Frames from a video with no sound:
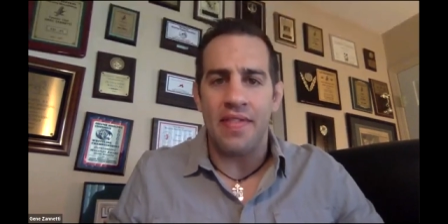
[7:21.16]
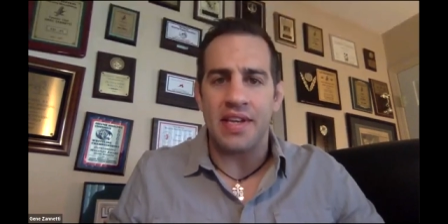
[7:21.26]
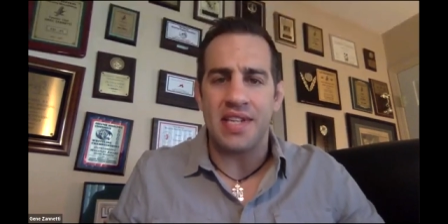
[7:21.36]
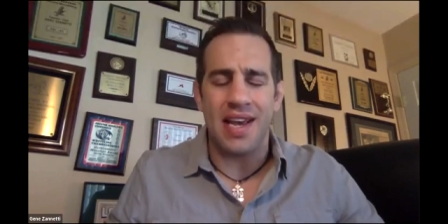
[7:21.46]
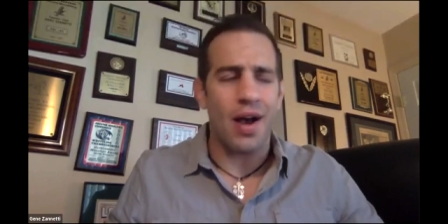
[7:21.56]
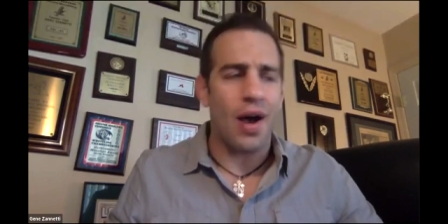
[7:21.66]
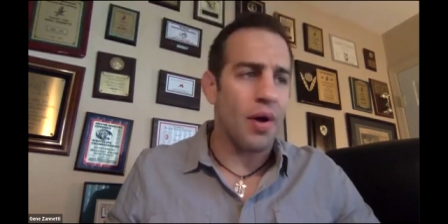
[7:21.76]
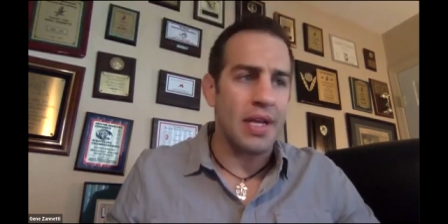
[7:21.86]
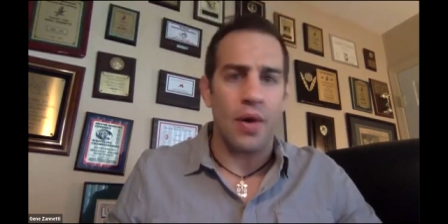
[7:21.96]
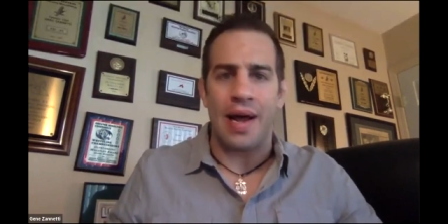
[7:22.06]
and they say,
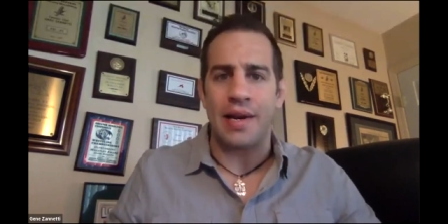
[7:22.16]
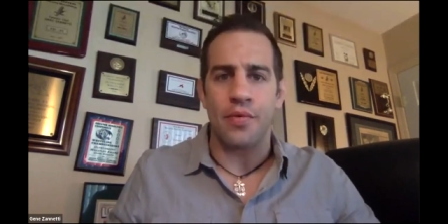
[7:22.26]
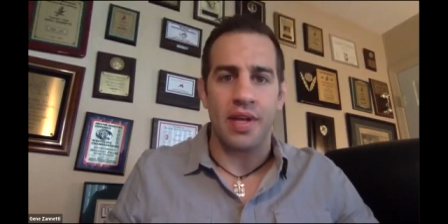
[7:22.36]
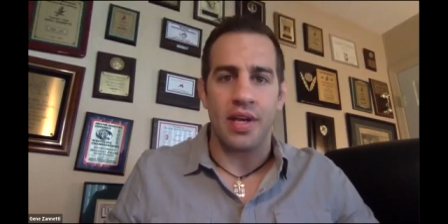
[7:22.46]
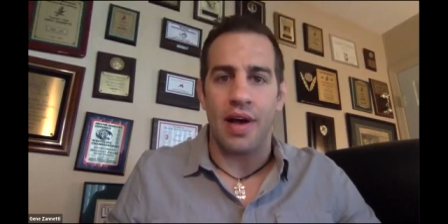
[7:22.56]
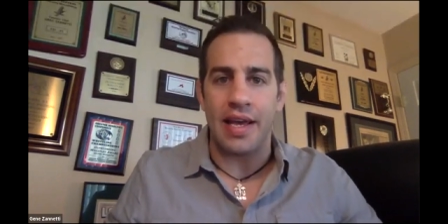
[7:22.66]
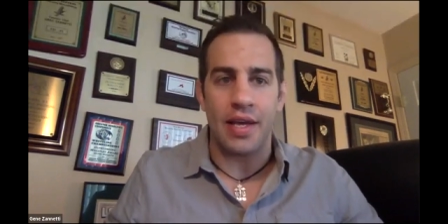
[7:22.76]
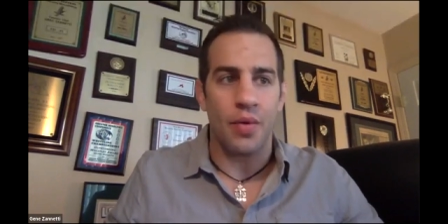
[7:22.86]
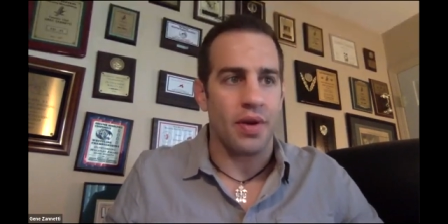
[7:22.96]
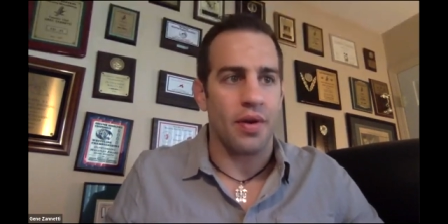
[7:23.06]
oh, I didn't really
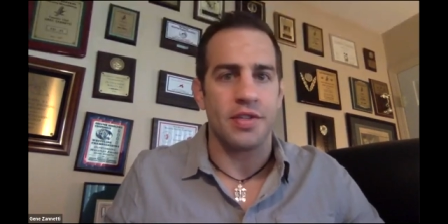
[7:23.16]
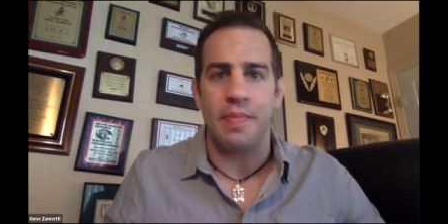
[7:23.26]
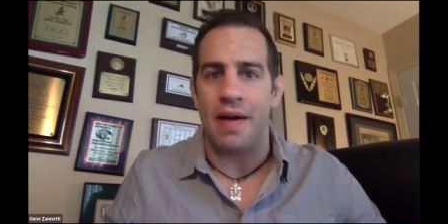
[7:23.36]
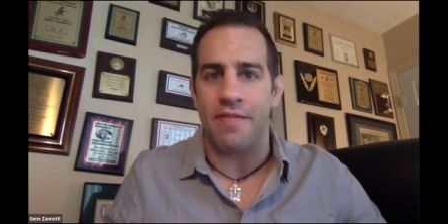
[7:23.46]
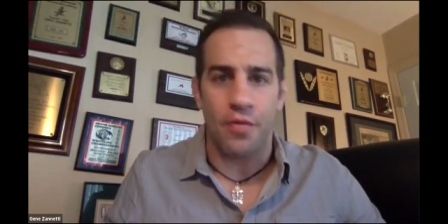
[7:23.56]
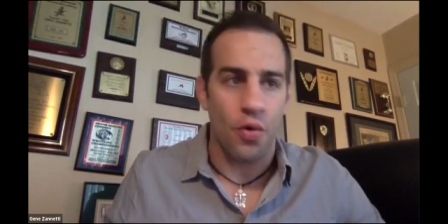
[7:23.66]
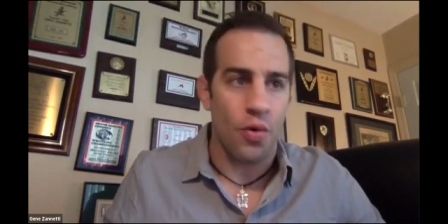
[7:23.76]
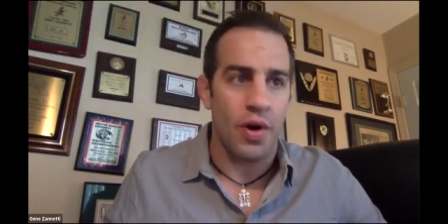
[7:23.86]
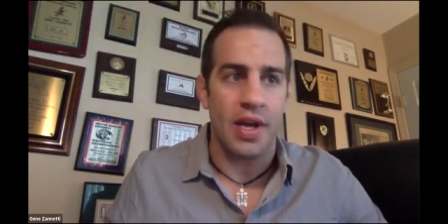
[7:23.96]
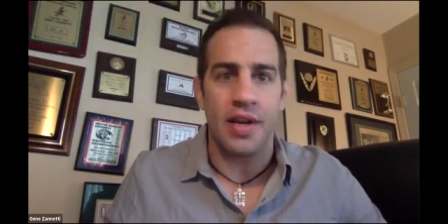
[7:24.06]
like it. We learned about
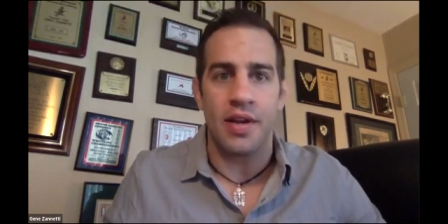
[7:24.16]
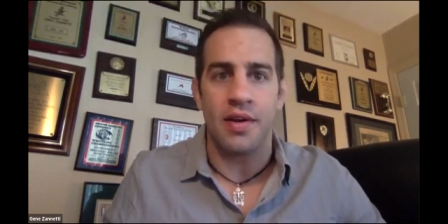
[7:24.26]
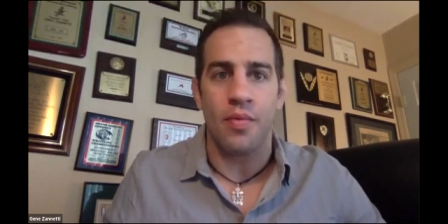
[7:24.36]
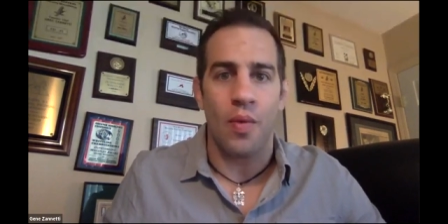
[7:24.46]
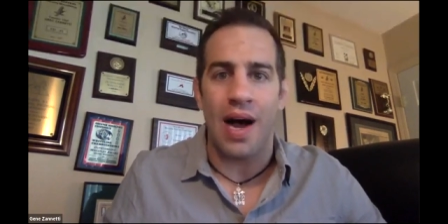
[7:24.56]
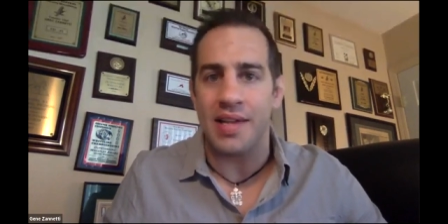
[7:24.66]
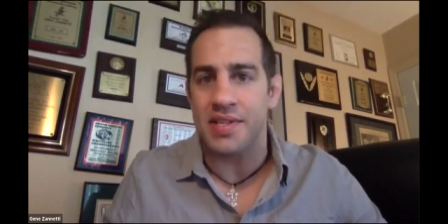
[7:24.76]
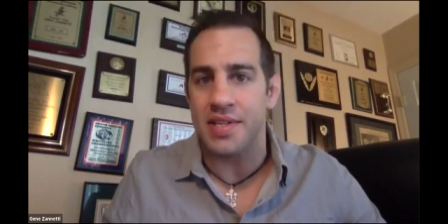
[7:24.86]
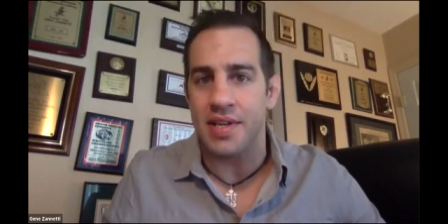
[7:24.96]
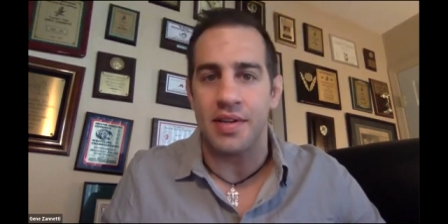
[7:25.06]
Freud and
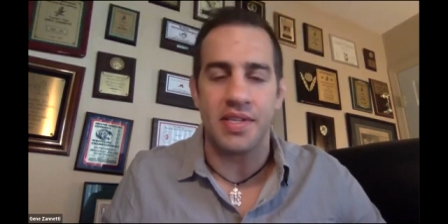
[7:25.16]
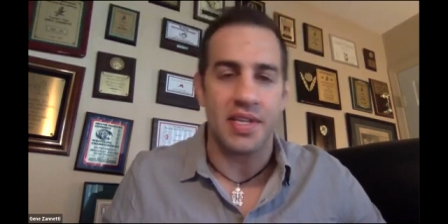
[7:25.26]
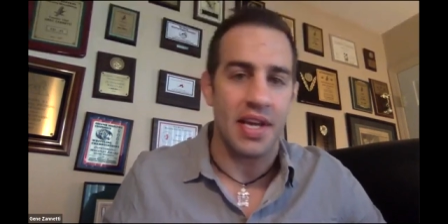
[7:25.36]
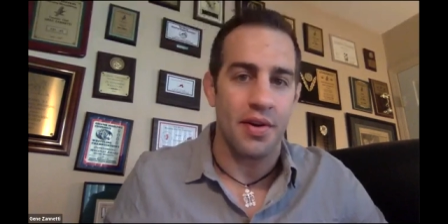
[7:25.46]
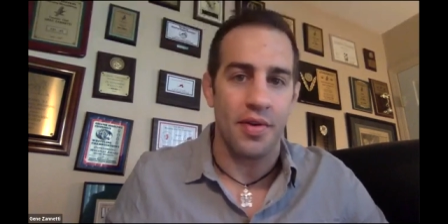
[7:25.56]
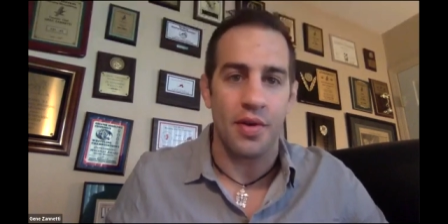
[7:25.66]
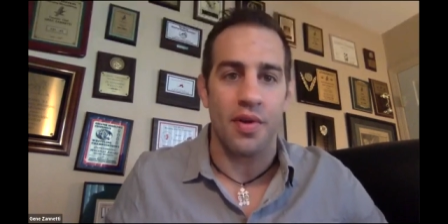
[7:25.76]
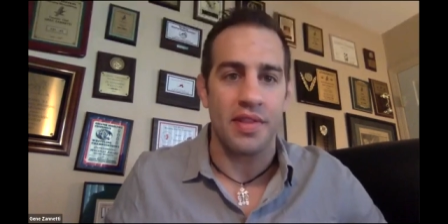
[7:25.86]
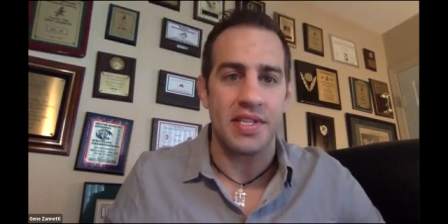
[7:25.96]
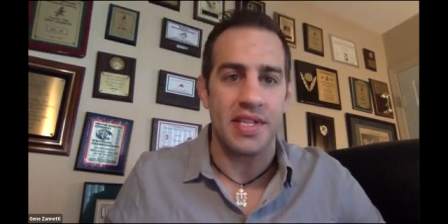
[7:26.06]
Watson and Skinner and
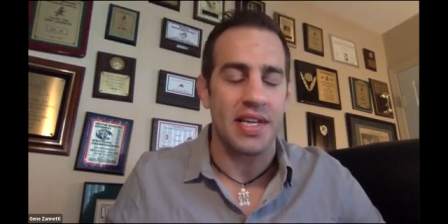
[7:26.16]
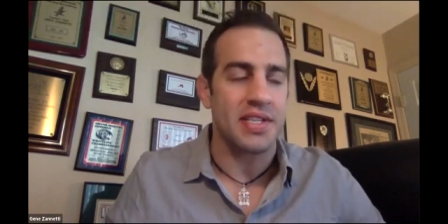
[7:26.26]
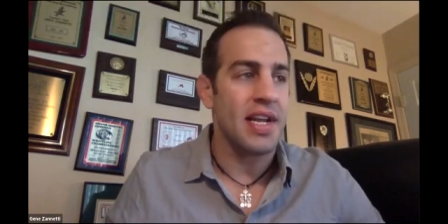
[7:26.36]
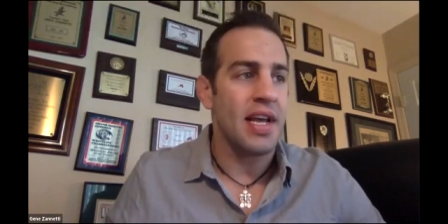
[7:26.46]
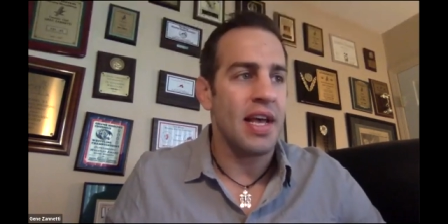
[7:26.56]
all these things.